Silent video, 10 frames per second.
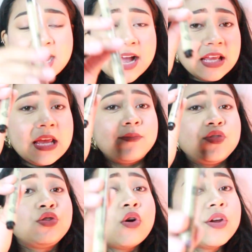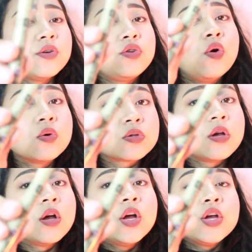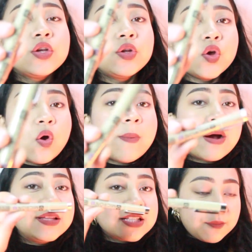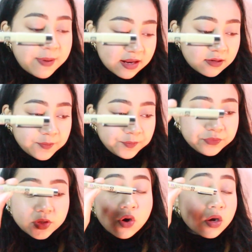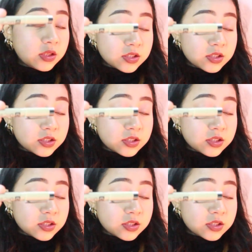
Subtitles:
I am sure you know about this pen or this